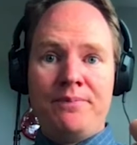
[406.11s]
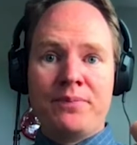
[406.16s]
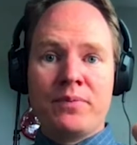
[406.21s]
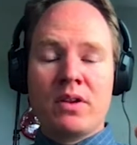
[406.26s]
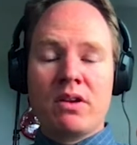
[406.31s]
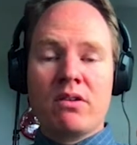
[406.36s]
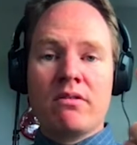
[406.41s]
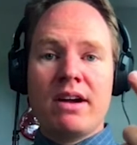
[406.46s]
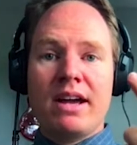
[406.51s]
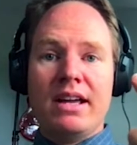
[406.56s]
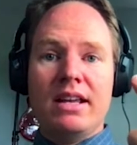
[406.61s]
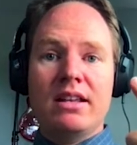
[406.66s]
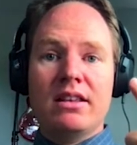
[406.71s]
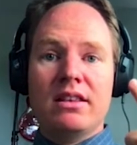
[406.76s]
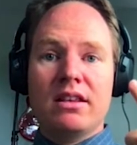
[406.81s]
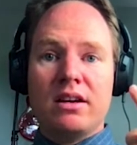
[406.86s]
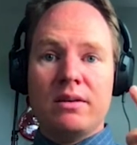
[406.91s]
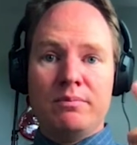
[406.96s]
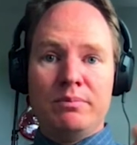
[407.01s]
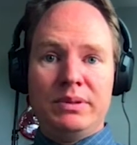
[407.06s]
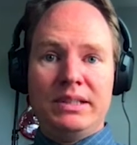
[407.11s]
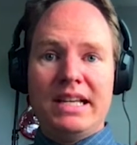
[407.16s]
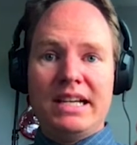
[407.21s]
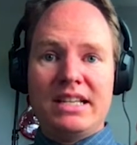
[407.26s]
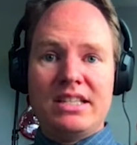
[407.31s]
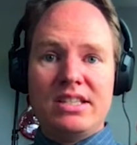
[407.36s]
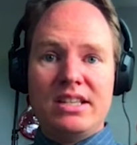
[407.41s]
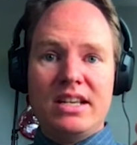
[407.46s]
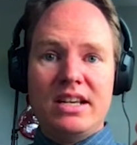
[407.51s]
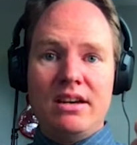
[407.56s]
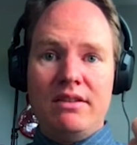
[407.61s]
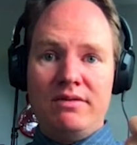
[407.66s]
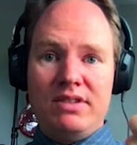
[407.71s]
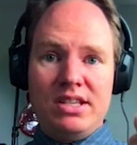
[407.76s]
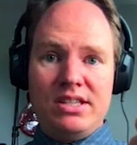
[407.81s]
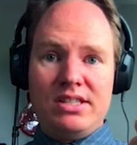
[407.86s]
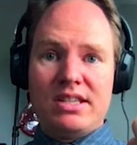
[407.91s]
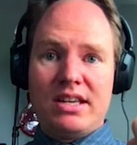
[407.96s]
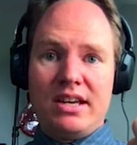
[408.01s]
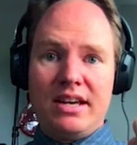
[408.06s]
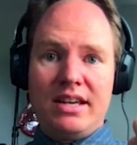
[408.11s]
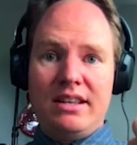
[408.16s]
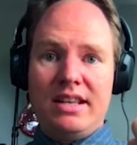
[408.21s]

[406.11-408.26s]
right? The complexity of design.